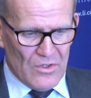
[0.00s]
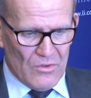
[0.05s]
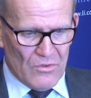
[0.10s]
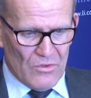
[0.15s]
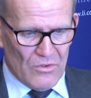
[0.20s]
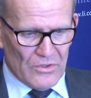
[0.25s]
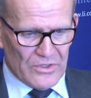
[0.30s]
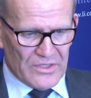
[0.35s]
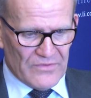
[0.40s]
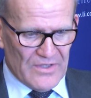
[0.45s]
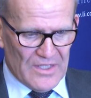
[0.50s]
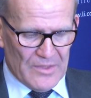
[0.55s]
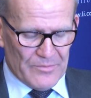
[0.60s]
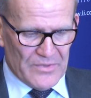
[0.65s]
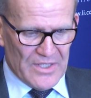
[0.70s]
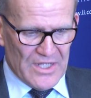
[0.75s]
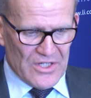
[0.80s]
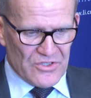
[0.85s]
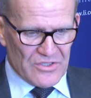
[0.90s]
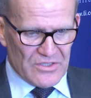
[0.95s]
all developed
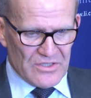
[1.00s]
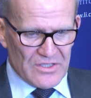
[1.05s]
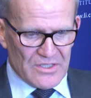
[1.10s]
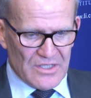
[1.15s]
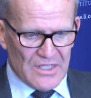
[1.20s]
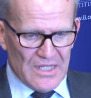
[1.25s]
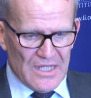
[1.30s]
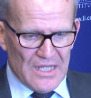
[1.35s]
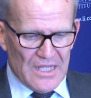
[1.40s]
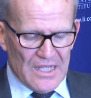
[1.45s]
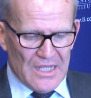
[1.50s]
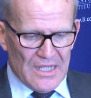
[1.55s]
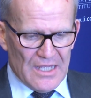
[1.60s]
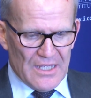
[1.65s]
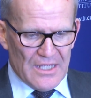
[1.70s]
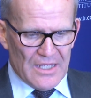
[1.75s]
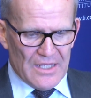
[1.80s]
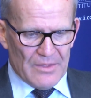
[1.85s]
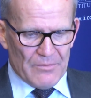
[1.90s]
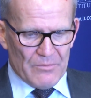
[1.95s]
nations.
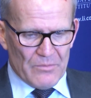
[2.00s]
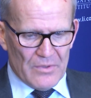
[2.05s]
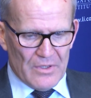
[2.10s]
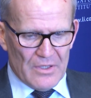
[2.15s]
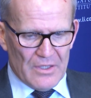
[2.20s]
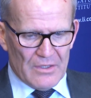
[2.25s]
Um,